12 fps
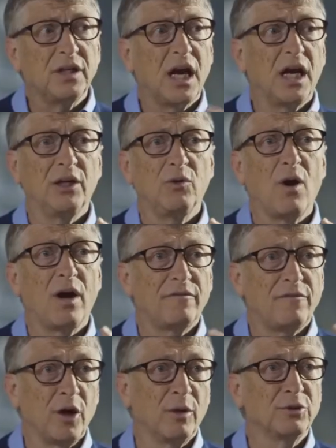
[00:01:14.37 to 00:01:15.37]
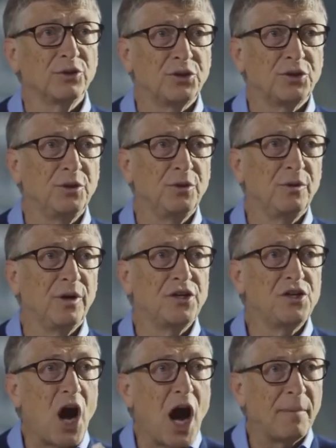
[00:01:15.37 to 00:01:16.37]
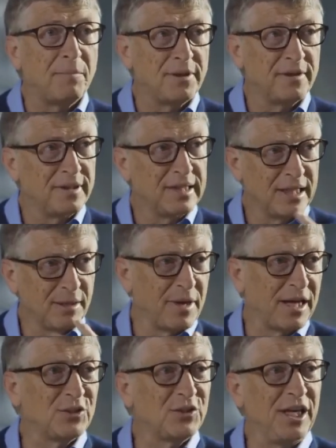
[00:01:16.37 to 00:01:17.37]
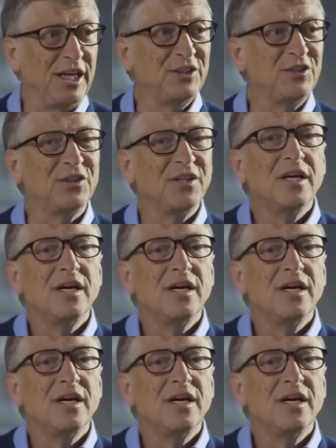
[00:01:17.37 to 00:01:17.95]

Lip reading: You want farmers to adopt the best seeds.